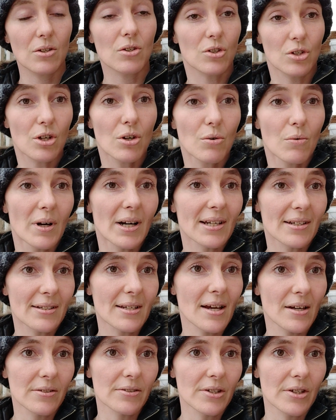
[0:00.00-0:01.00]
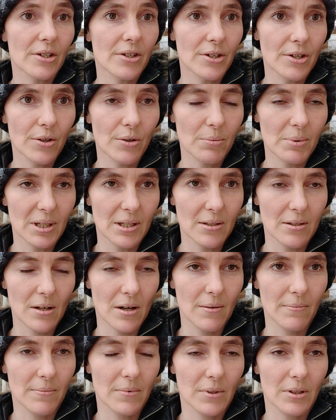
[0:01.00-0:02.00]
do what it tells you to do, because
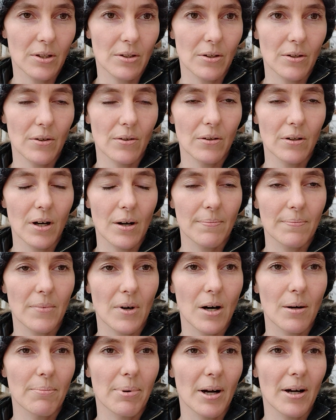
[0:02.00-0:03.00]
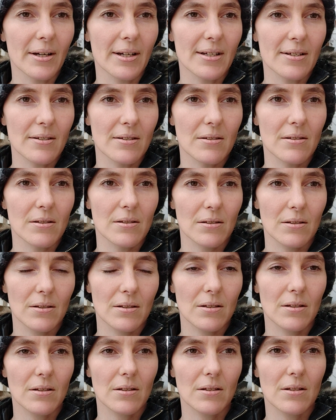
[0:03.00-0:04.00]
our body is
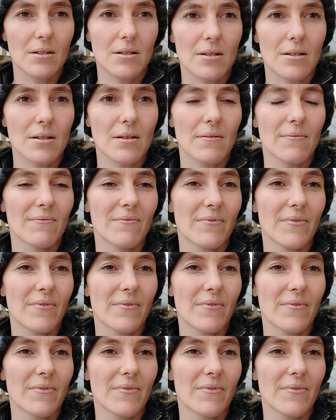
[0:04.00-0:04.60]
it's